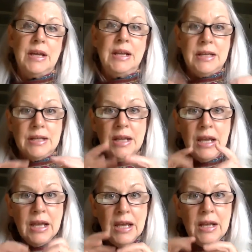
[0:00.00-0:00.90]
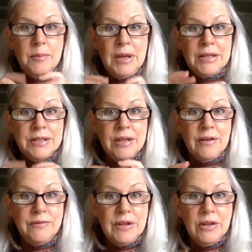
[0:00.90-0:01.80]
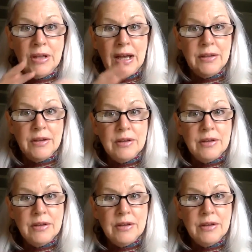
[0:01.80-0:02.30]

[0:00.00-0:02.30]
and it makes the alveoli,